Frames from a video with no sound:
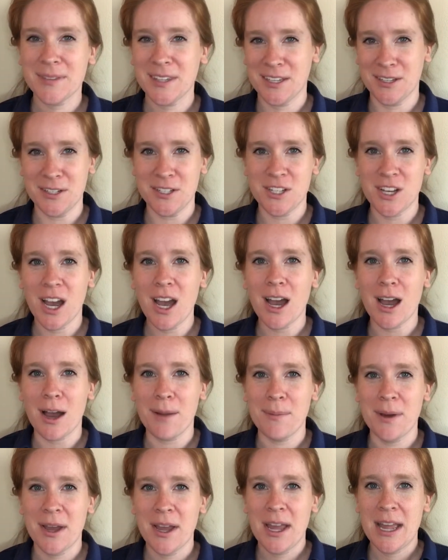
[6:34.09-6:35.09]
Good
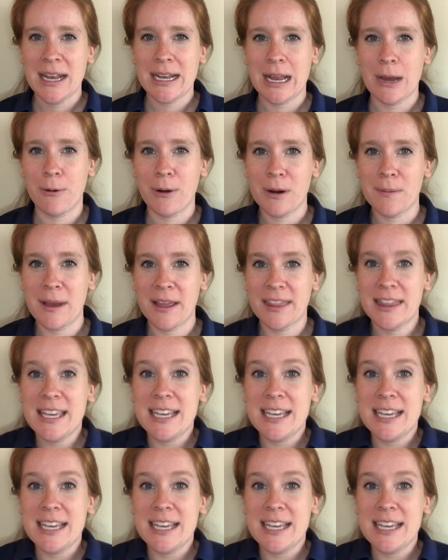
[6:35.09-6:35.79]
job. Now what about